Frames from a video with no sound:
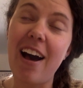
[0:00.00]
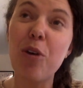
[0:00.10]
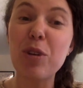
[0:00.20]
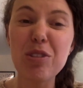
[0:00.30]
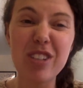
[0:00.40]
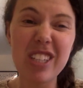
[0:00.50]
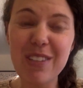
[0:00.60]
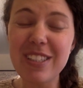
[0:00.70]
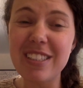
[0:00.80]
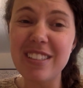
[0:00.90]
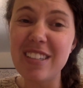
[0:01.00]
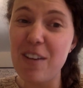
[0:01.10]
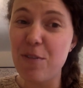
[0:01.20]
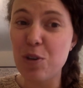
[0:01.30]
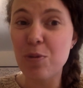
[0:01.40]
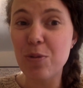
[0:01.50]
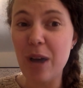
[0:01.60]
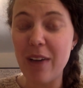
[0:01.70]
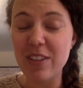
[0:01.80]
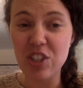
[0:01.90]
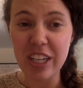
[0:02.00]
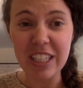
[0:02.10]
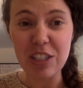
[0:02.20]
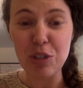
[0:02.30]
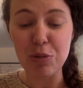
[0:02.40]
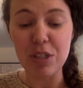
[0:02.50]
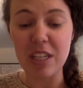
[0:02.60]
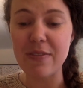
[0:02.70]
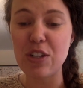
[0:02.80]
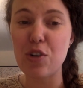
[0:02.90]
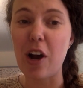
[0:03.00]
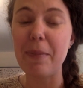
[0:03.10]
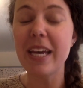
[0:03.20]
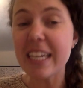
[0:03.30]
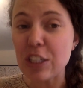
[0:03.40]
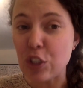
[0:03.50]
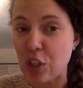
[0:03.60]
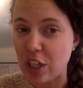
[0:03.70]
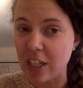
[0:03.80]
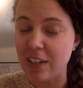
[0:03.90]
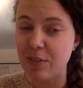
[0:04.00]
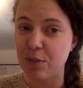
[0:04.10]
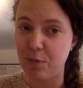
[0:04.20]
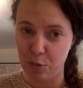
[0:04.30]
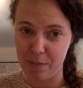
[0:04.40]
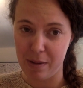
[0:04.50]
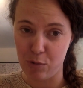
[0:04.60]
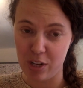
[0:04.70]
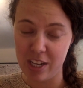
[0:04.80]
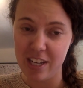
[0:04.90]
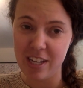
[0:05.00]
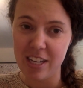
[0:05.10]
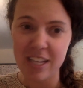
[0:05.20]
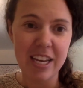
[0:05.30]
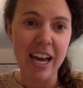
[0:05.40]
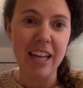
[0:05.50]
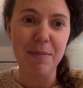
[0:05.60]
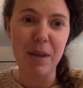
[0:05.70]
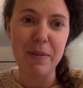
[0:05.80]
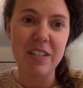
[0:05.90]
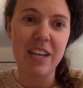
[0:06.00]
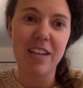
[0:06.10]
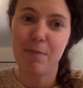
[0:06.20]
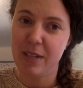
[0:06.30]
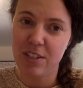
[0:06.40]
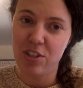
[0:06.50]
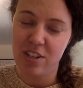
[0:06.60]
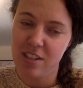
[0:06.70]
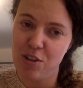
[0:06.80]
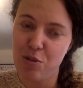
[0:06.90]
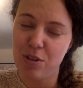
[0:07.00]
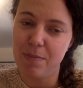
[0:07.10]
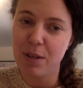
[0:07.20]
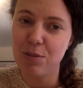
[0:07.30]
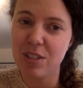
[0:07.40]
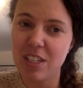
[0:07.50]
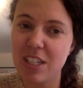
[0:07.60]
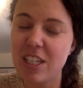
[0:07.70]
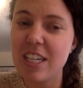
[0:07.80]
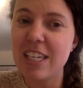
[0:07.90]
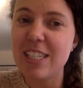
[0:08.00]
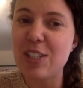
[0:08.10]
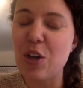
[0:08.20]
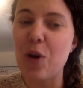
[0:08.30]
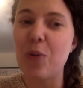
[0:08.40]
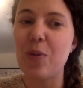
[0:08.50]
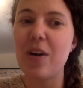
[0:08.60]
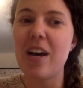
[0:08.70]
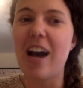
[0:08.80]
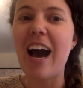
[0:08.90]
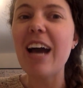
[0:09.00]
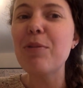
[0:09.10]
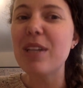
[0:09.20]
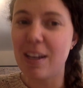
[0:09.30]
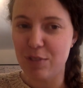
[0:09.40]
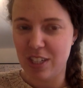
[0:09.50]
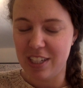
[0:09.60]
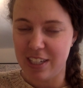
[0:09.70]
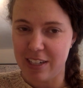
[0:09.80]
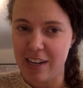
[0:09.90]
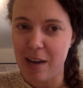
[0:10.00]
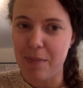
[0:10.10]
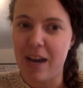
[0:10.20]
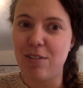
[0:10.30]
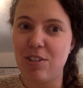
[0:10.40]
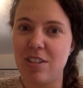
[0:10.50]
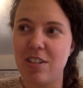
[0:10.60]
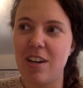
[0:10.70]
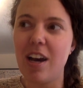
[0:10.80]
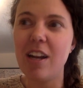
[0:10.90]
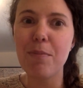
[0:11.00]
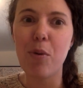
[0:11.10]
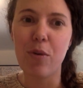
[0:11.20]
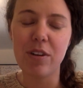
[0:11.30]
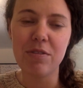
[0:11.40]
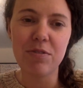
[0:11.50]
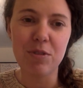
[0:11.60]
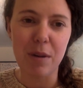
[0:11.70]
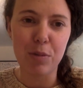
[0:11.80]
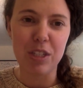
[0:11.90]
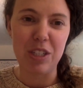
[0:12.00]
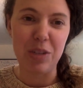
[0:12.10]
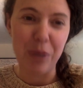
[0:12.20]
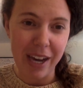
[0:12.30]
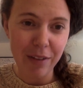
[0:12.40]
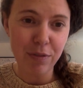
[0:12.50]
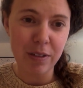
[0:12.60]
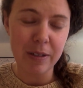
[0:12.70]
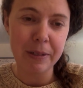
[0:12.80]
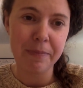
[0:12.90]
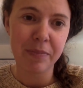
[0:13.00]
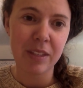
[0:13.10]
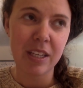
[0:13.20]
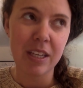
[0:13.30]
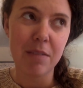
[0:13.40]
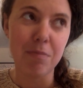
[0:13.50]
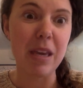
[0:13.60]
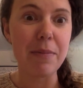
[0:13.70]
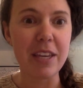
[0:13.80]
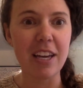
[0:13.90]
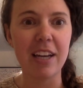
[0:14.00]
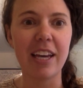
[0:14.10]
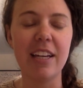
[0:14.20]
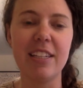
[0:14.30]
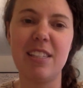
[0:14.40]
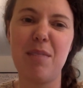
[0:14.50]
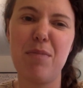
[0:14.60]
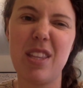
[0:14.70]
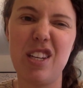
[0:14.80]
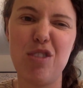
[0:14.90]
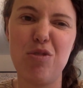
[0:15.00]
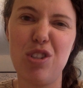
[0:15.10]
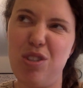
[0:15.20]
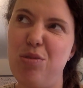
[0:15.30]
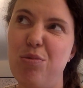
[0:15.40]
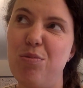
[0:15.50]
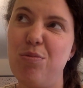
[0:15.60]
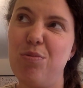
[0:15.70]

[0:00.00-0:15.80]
Or you can even, if you have the chance, you could even draw a picture of food memory and then maybe take a picture and then you could post it. So I would love to hear about an important food memory you have. Maybe, again, it's something that you do